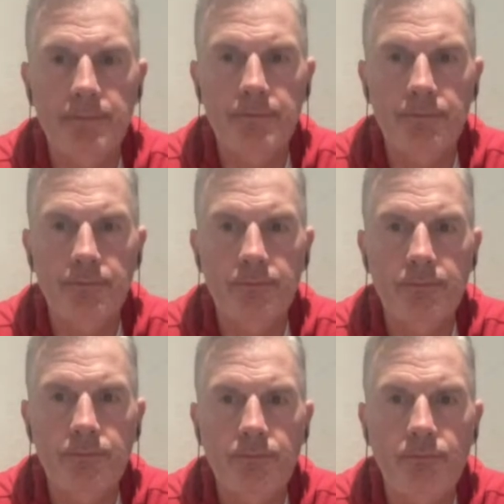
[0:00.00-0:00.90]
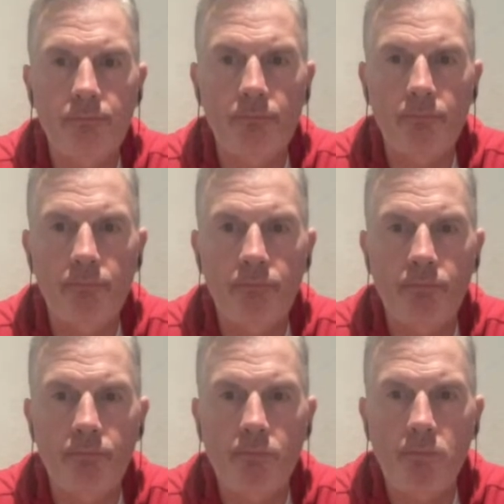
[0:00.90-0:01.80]

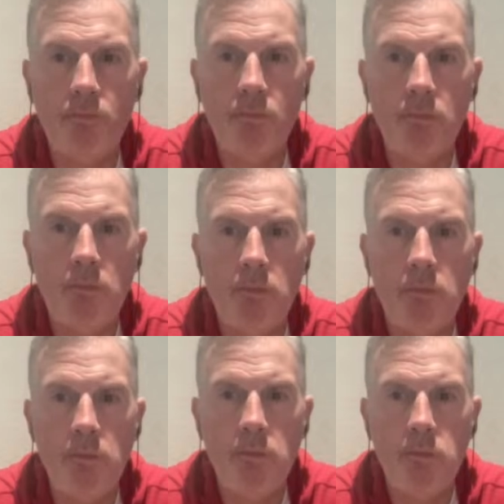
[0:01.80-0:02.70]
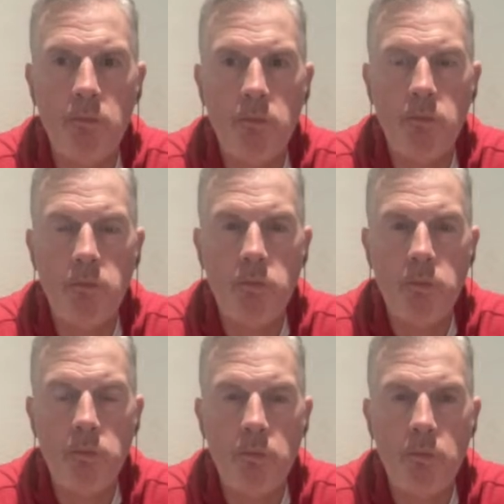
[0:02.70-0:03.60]

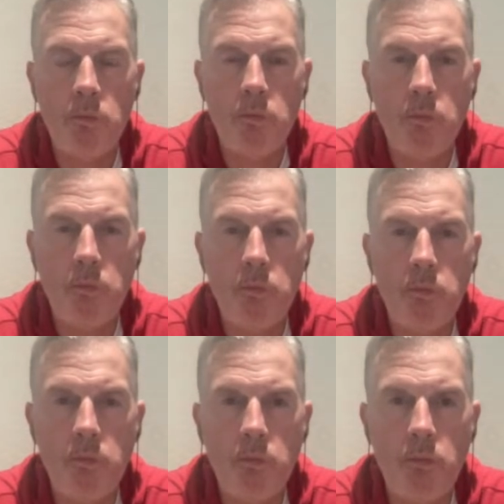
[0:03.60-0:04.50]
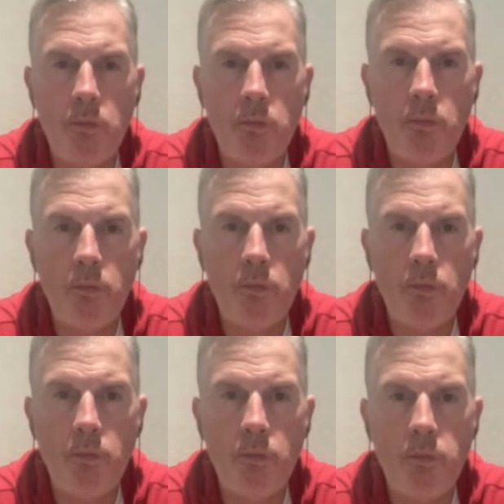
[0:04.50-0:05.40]

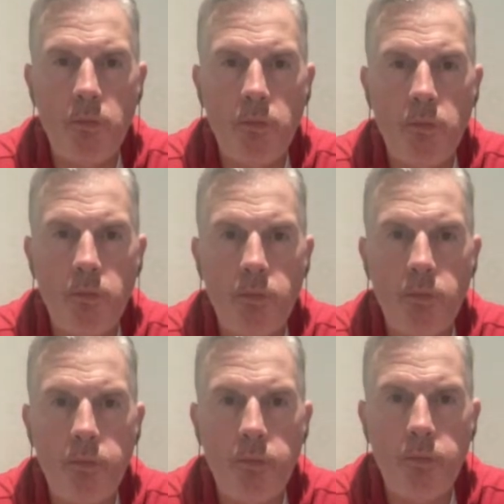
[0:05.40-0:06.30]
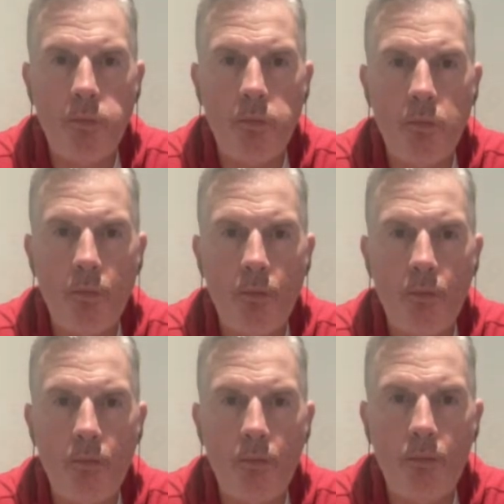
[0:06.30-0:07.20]

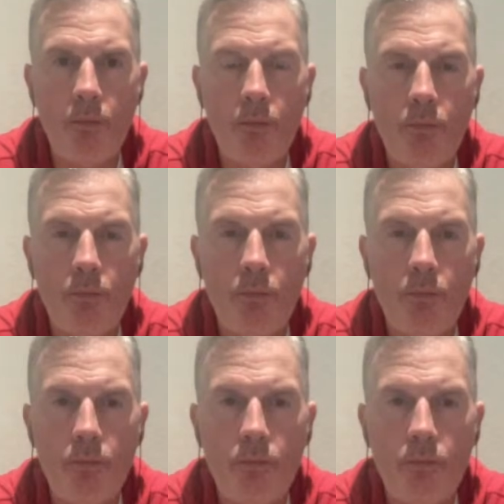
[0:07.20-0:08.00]
[no speech]